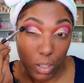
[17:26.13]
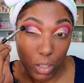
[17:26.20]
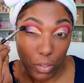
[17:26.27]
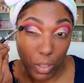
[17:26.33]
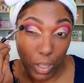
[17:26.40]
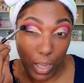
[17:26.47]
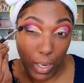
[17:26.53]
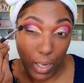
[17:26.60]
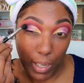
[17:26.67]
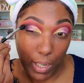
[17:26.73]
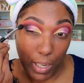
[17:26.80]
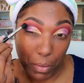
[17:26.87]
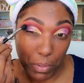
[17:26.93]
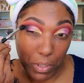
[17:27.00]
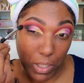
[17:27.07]
So yeah,
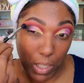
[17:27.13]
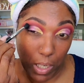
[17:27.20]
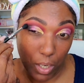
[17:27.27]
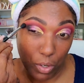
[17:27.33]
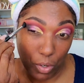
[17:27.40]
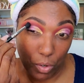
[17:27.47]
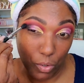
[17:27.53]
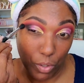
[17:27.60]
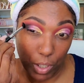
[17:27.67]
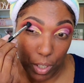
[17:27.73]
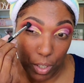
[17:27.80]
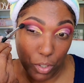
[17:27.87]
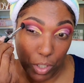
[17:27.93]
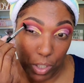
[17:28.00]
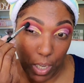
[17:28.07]
like I was saying
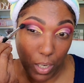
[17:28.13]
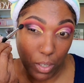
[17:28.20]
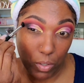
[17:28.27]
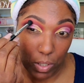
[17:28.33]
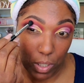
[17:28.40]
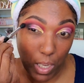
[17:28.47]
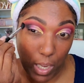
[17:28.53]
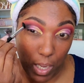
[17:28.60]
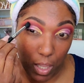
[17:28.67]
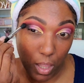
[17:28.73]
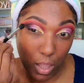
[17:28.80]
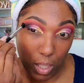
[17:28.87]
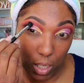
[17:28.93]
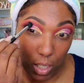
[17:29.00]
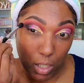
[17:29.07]
earlier, shadows
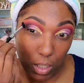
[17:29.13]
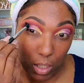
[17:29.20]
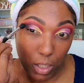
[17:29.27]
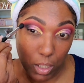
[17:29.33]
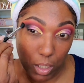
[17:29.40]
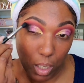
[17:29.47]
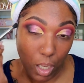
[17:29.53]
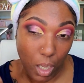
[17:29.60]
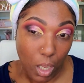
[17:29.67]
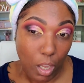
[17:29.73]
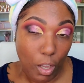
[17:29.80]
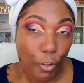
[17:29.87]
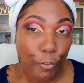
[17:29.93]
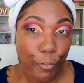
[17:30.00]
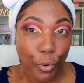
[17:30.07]
like this
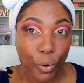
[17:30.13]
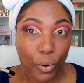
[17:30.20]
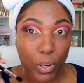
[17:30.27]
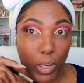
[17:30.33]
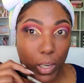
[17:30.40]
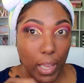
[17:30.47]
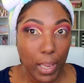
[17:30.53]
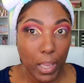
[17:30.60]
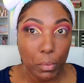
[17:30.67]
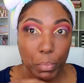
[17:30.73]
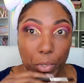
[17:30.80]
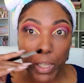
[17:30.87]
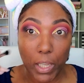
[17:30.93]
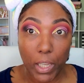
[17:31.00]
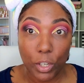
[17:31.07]
for like
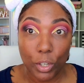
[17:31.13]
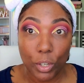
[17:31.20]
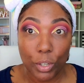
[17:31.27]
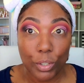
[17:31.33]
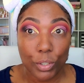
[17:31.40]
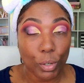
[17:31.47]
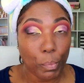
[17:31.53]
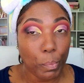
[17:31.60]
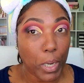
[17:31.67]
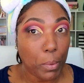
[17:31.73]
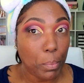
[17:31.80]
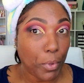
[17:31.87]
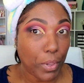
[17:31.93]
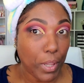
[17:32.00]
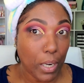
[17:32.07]
beginners or
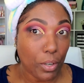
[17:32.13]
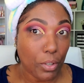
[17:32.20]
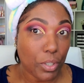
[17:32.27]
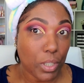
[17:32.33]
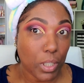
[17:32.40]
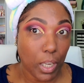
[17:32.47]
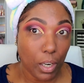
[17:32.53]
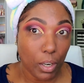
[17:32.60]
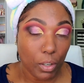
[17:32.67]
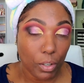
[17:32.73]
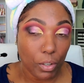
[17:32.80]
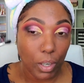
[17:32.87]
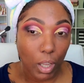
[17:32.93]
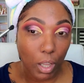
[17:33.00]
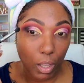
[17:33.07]
people that are
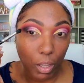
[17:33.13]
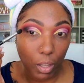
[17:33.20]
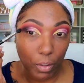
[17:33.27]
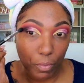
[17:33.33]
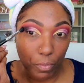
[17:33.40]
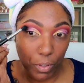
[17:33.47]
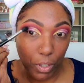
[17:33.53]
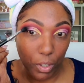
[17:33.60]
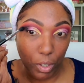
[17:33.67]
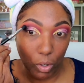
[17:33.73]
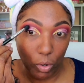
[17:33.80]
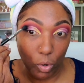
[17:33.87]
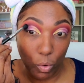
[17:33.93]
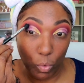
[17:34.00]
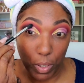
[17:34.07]
scared of, you
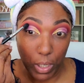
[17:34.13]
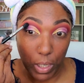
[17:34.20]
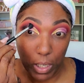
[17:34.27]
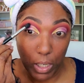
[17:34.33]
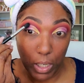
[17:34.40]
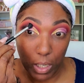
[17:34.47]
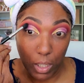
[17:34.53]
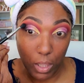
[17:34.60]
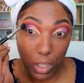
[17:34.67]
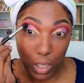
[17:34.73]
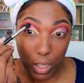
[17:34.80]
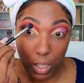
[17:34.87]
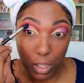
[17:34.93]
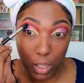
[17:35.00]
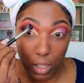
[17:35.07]
know, going in and
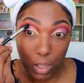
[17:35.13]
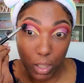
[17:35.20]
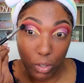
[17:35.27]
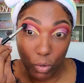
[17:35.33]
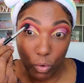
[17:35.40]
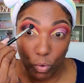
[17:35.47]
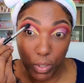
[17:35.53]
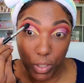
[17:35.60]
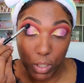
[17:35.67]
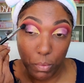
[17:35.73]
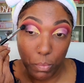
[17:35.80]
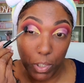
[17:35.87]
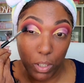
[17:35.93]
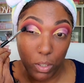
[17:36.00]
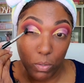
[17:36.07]
thinking that they're going
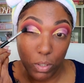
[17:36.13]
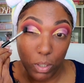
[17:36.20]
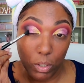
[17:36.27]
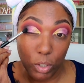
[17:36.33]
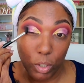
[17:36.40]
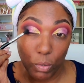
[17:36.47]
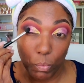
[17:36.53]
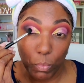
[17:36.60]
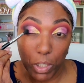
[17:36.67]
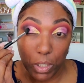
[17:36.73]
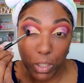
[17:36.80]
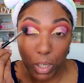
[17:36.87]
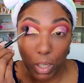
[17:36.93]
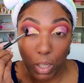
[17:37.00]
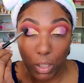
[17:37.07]
to be using too
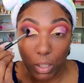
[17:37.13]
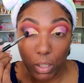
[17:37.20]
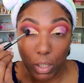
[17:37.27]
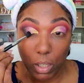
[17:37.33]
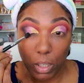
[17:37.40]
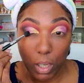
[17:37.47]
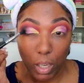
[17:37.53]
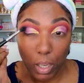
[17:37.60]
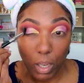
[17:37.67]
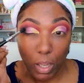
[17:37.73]
much color.